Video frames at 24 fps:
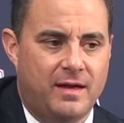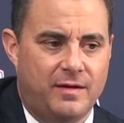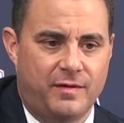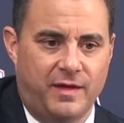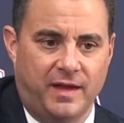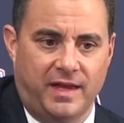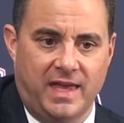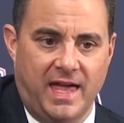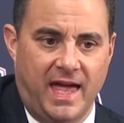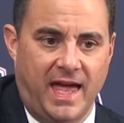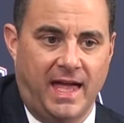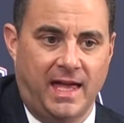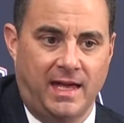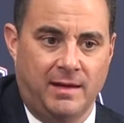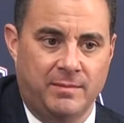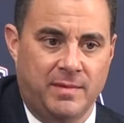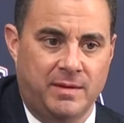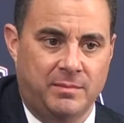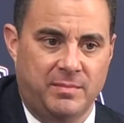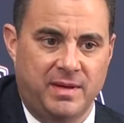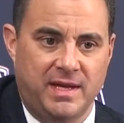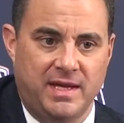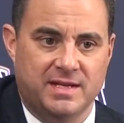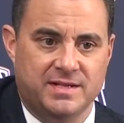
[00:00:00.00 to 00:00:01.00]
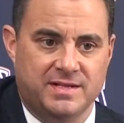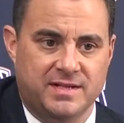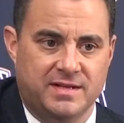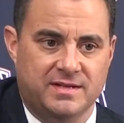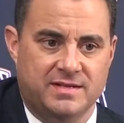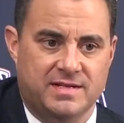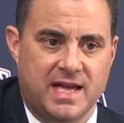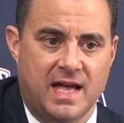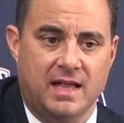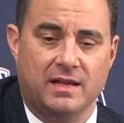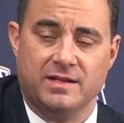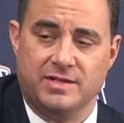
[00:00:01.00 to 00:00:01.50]
the game and be as
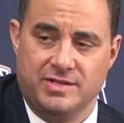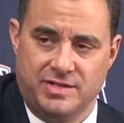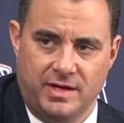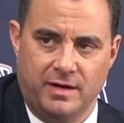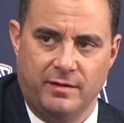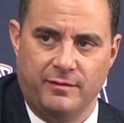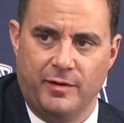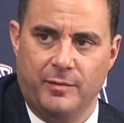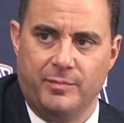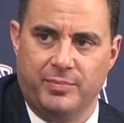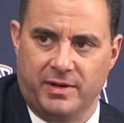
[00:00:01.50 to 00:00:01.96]
intelligent of a